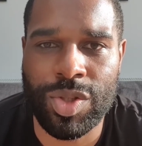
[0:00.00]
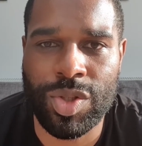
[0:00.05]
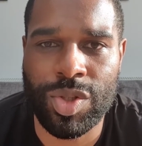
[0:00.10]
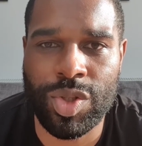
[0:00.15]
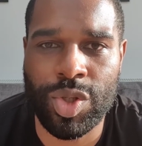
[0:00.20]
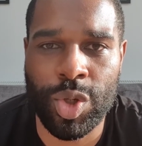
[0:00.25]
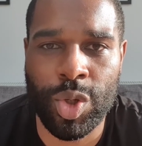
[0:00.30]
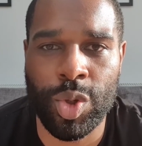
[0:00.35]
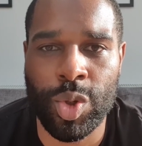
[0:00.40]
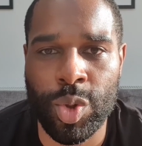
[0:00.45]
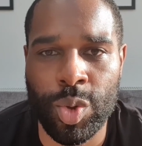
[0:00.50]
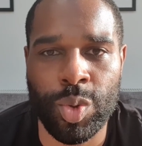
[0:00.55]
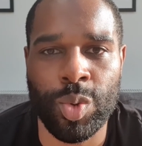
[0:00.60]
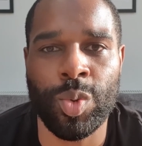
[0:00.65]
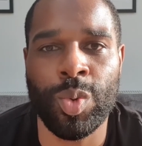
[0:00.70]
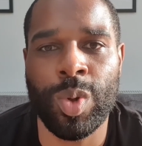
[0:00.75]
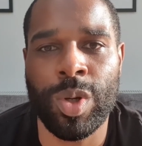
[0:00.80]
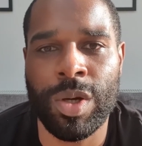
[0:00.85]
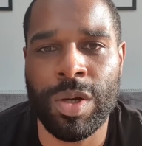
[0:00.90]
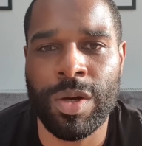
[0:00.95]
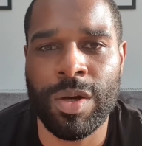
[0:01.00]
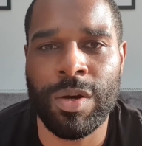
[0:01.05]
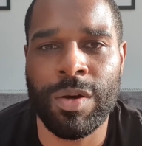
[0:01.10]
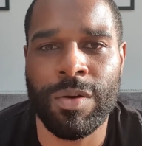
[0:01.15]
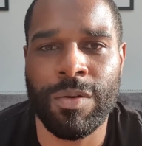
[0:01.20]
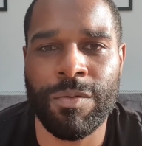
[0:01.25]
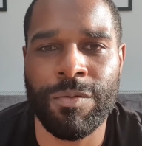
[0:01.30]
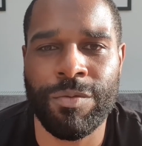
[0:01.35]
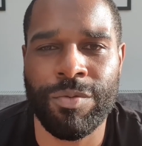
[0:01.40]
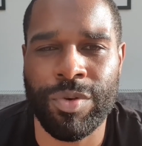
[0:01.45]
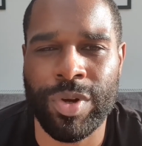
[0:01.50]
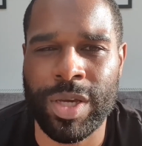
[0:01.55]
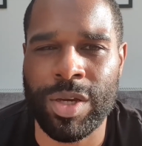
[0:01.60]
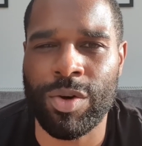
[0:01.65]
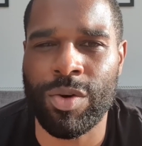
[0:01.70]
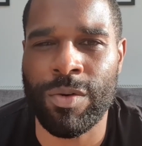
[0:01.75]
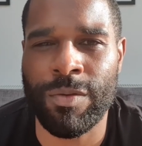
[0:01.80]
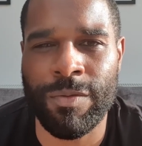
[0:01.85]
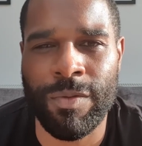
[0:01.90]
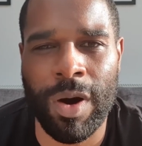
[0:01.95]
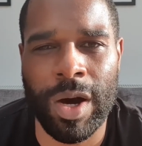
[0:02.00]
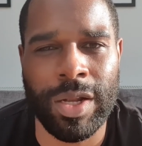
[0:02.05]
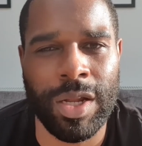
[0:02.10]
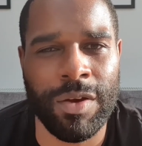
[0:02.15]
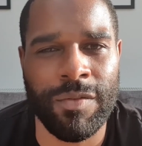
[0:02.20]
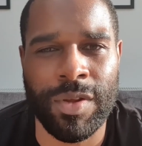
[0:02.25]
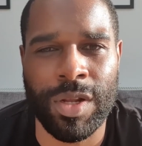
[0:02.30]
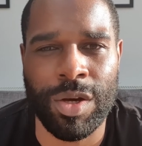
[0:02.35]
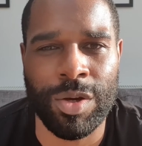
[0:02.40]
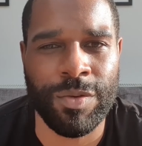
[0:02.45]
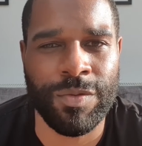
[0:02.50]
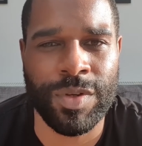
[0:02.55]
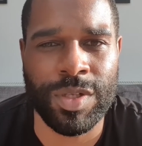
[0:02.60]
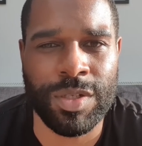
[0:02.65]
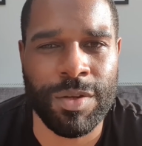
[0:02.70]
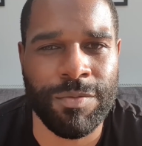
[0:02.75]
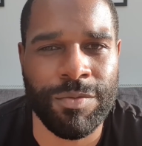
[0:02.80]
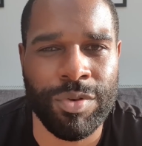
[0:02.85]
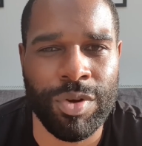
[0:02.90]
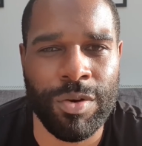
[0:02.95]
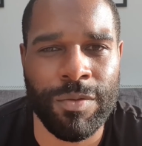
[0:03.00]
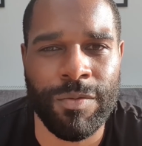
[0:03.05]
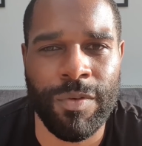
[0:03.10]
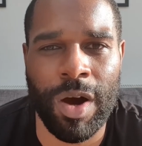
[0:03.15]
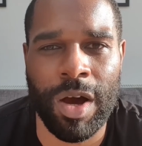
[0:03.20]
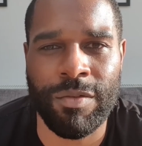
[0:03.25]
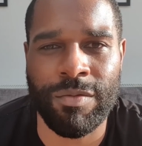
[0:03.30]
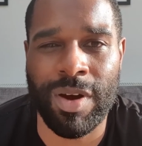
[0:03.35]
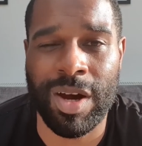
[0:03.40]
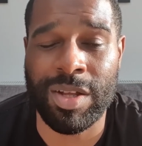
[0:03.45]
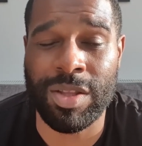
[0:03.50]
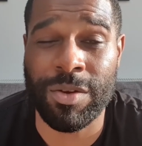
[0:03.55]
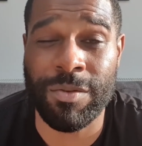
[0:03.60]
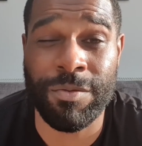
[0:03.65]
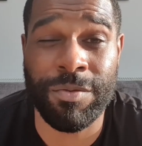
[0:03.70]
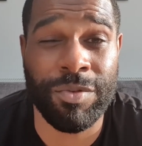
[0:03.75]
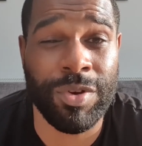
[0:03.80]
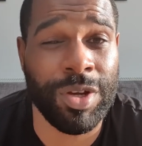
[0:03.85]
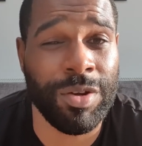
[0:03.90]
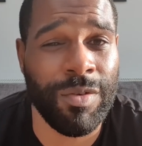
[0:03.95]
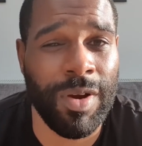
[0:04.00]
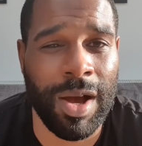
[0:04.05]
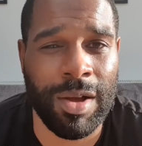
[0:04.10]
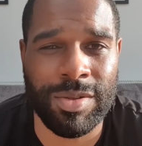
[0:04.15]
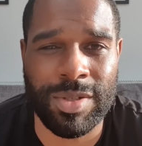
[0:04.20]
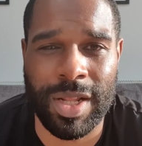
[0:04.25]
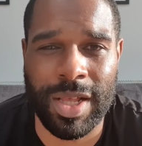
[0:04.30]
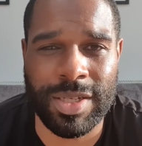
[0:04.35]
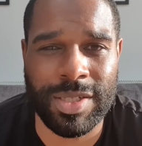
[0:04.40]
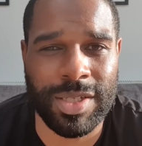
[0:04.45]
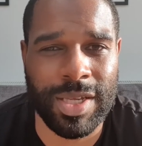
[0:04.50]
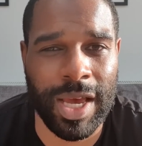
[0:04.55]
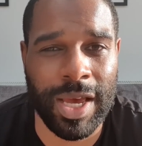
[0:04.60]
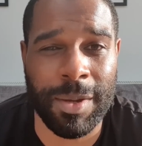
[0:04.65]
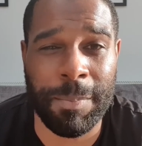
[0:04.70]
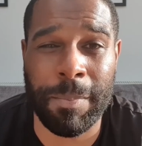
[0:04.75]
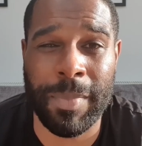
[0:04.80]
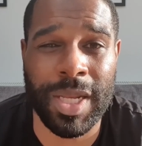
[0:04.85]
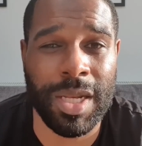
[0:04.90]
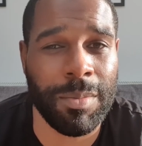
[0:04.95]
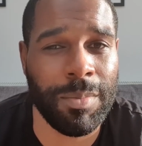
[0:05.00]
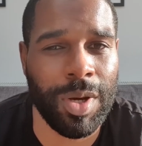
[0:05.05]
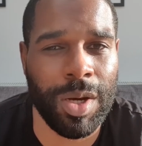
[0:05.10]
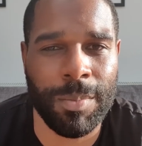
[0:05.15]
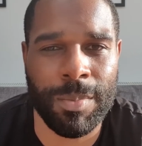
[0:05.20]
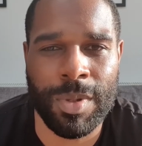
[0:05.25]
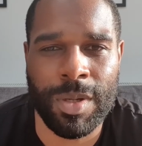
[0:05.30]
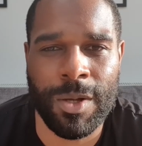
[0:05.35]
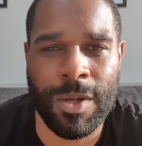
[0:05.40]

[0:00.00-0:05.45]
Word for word: to three or five, I don't even know if it's a three or five round, but three rounds, let's say, minimum